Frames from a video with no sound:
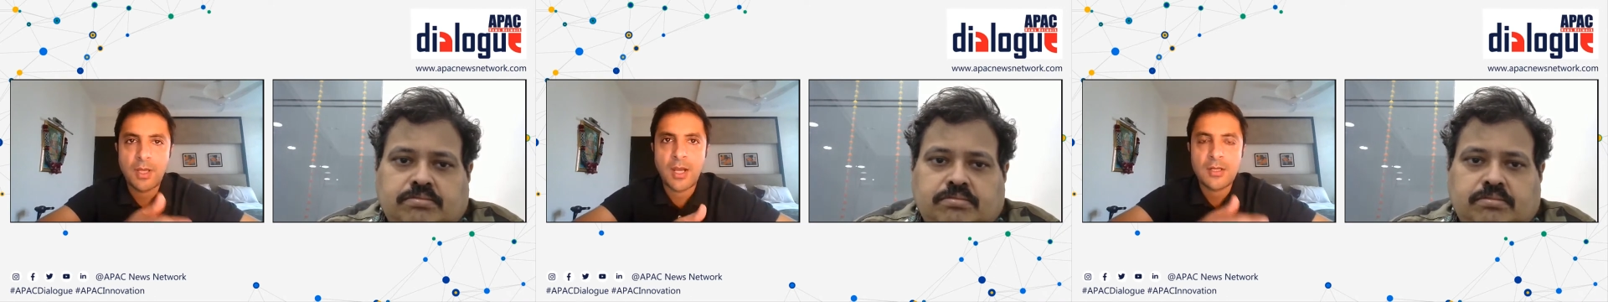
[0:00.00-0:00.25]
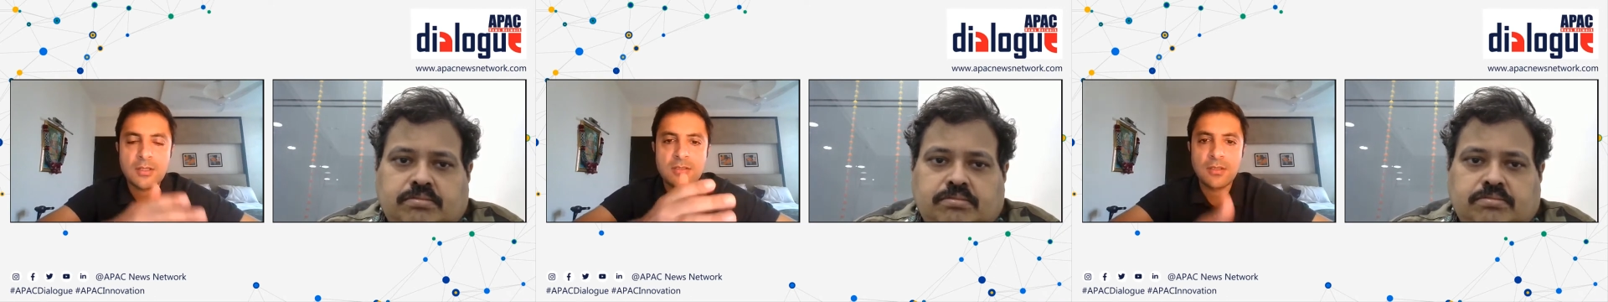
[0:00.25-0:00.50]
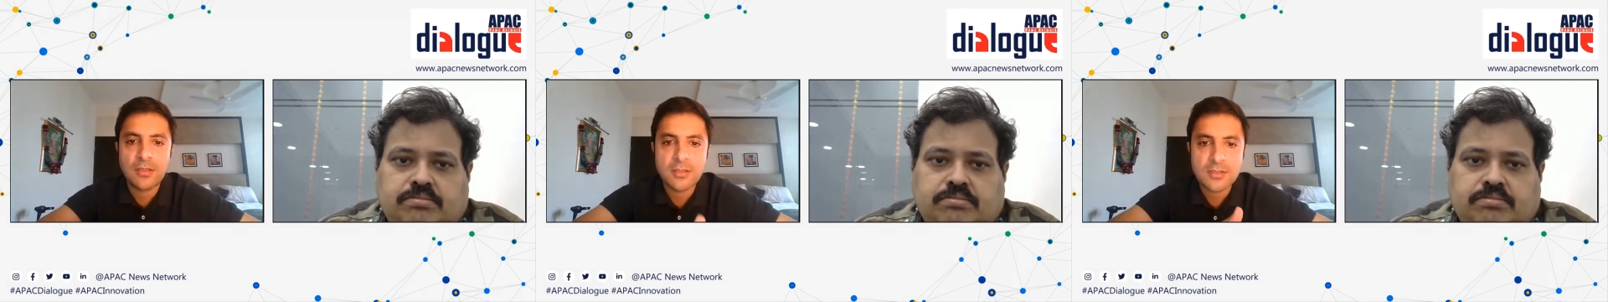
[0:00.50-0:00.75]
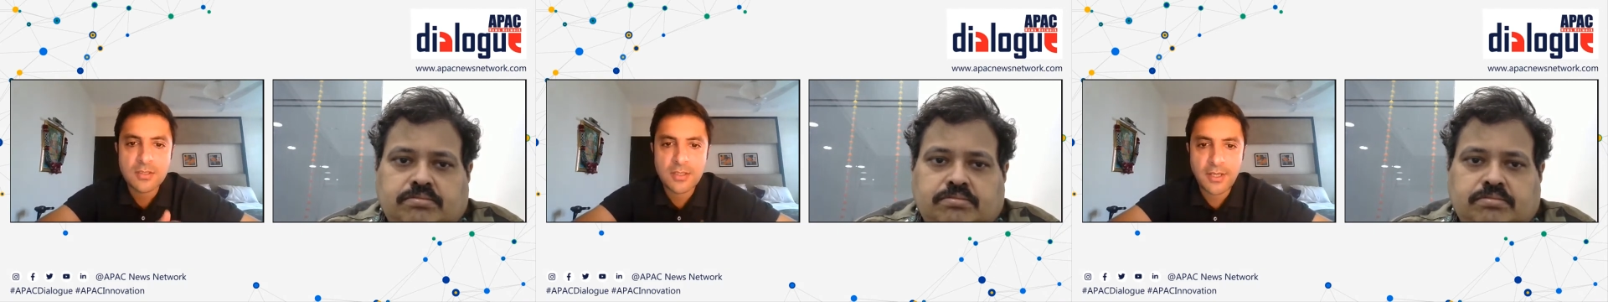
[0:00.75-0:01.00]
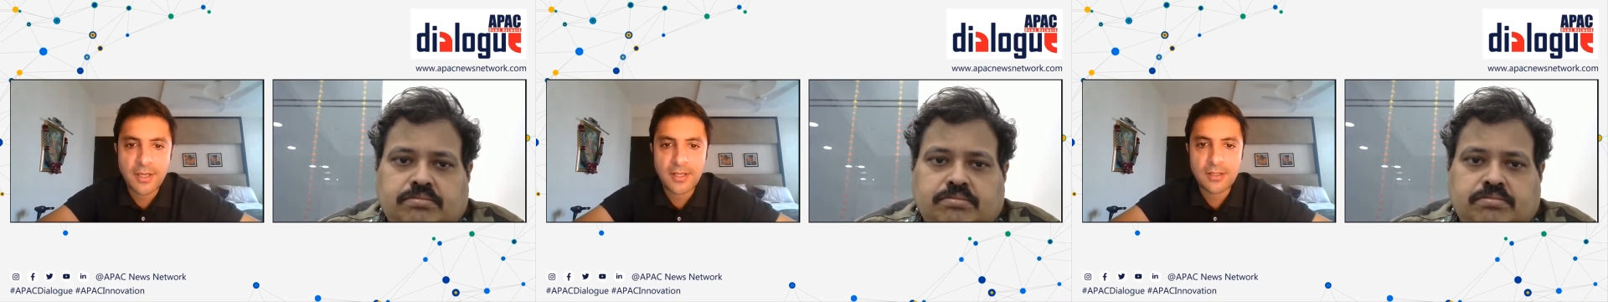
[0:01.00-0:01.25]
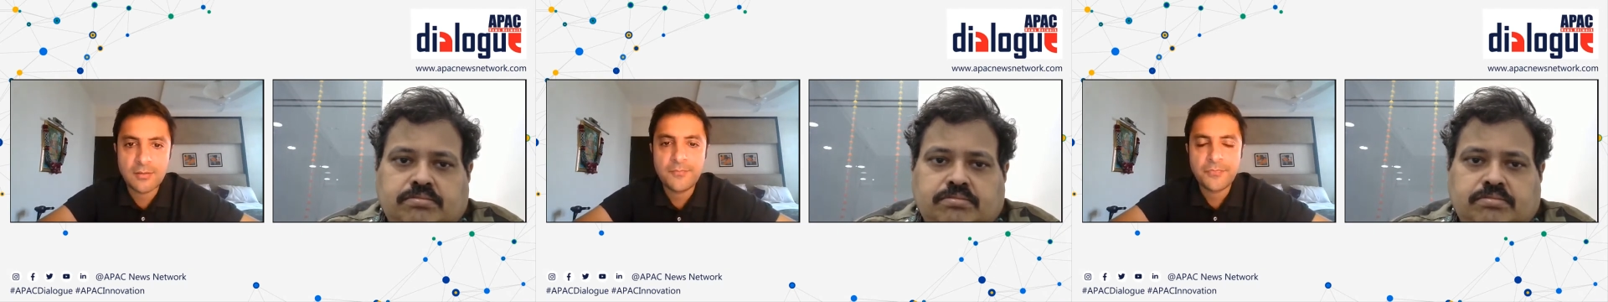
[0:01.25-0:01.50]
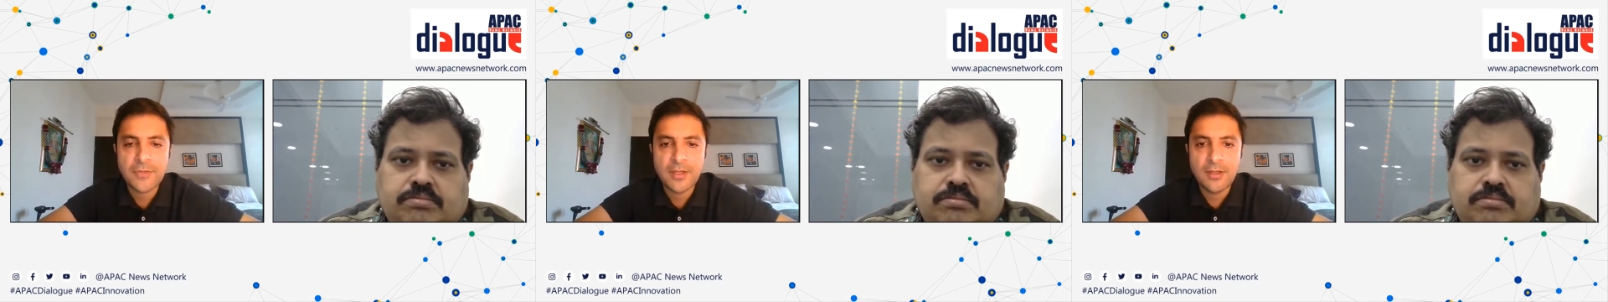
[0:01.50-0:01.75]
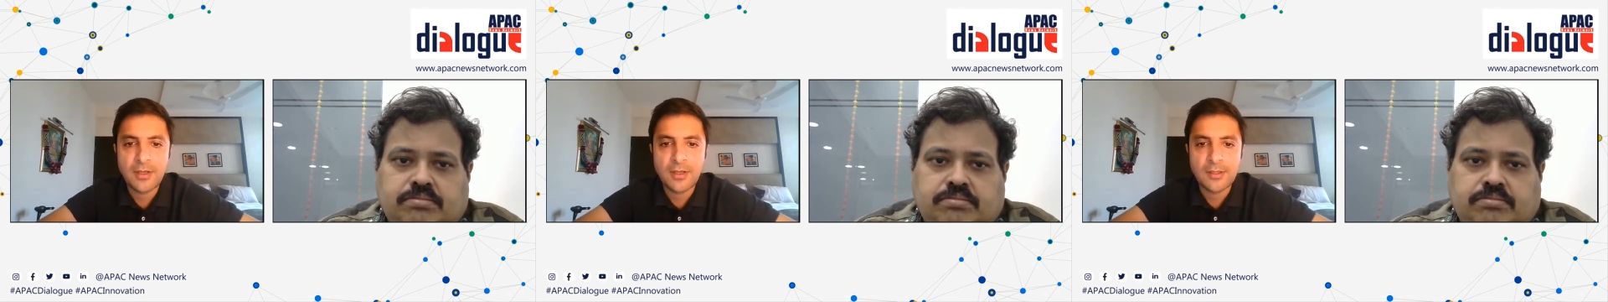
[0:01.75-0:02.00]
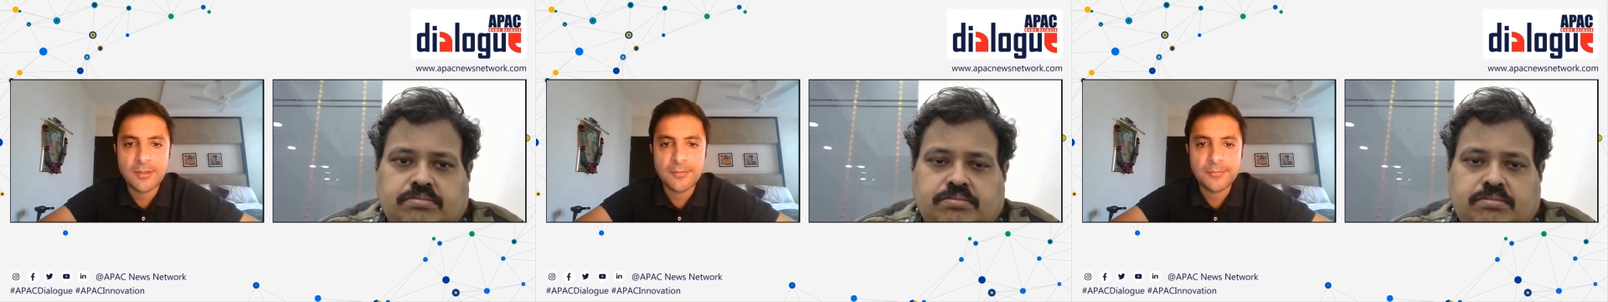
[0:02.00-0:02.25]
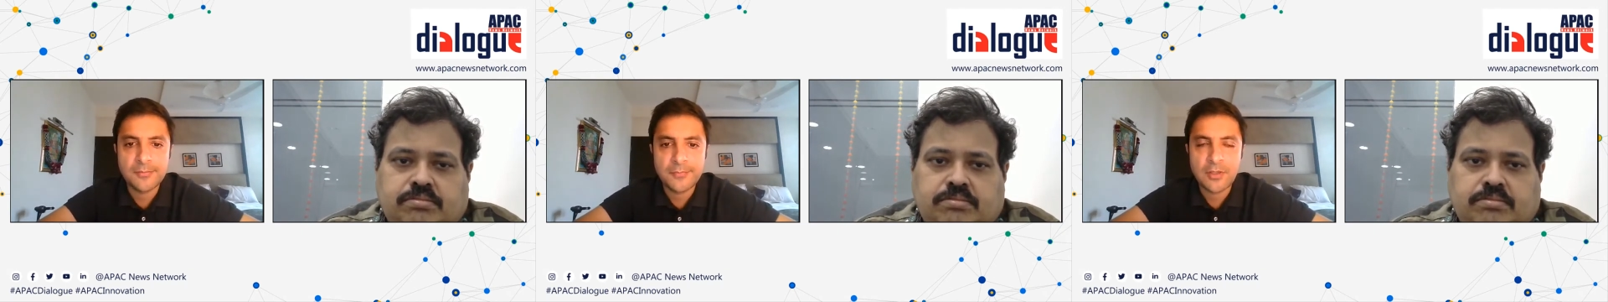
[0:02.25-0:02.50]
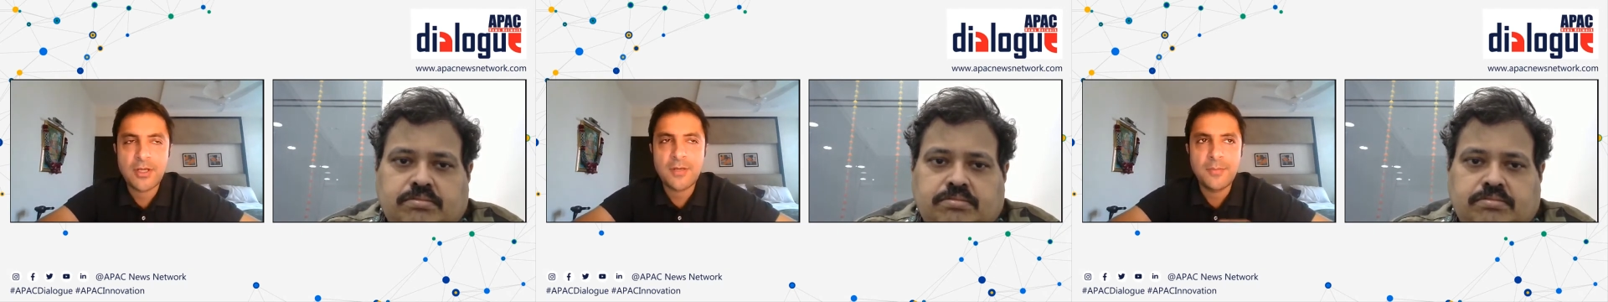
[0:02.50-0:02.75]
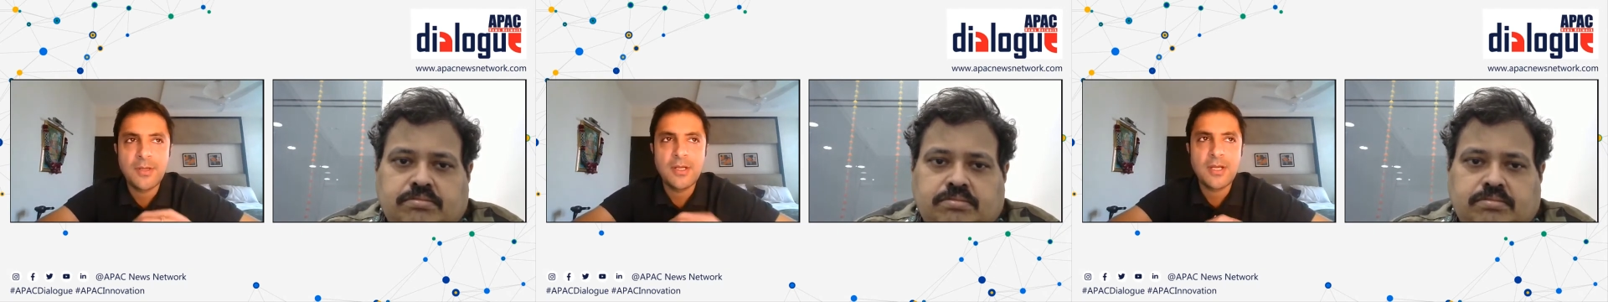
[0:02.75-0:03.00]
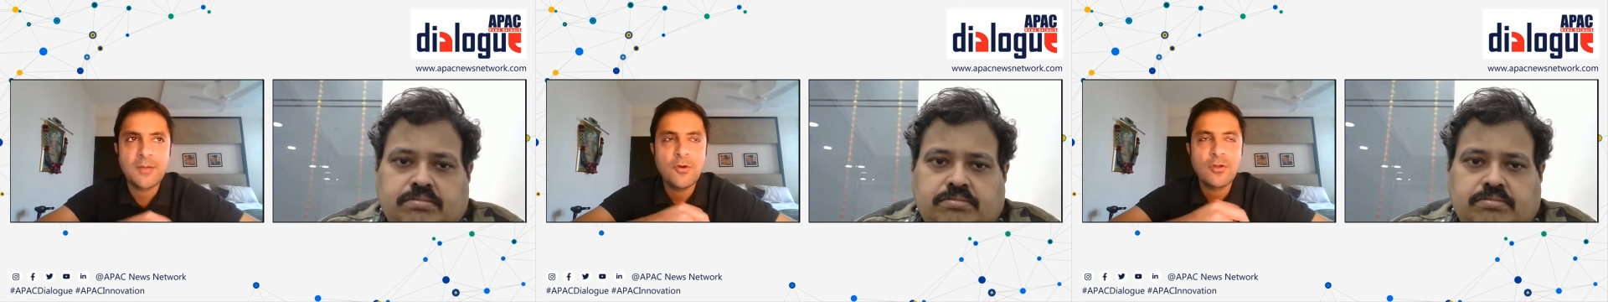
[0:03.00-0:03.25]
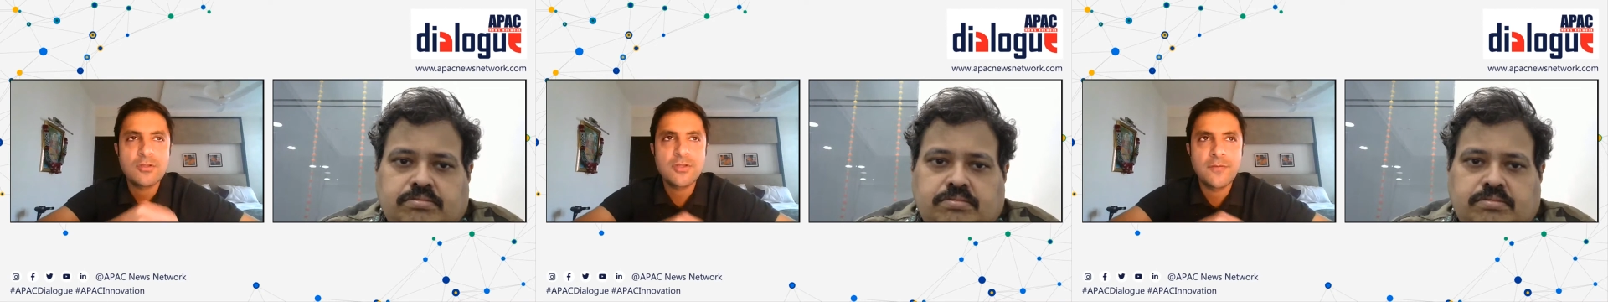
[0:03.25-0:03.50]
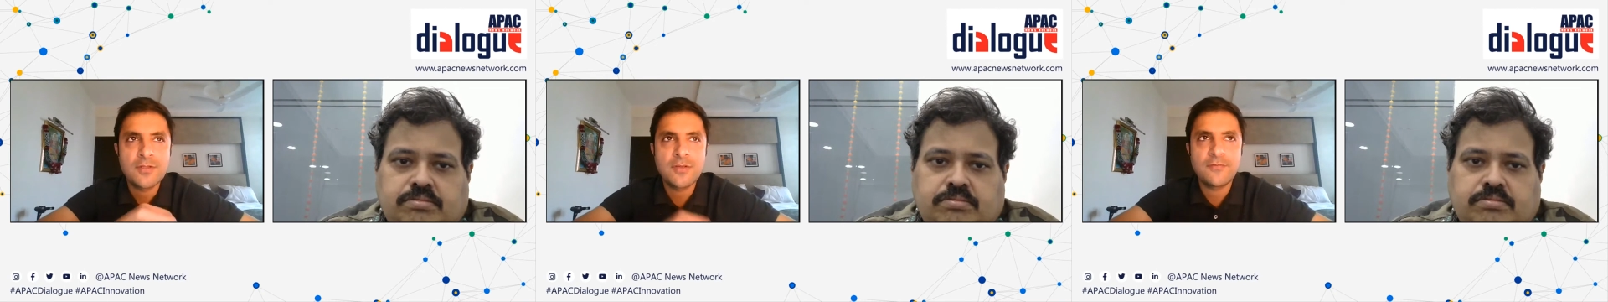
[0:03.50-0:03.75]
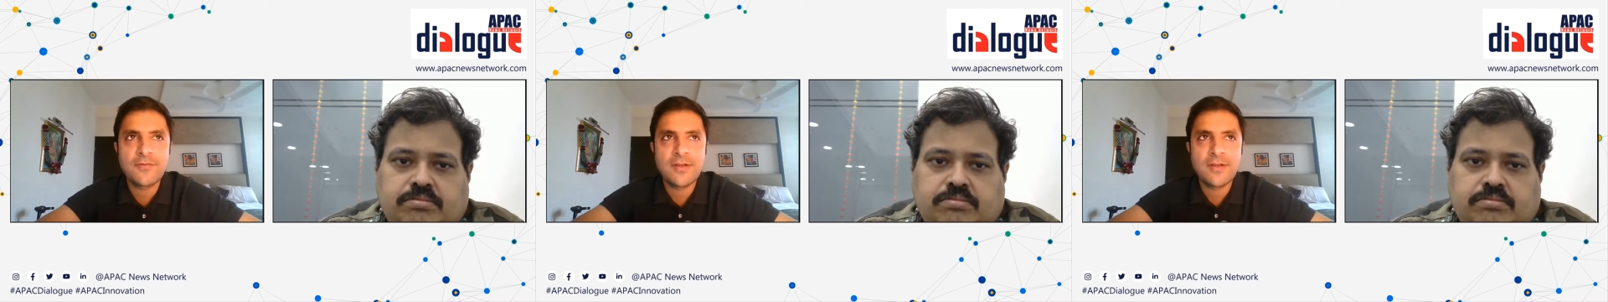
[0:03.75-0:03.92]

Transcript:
Speaker 1: at a certain scale. Um, you know, let me let me also give you some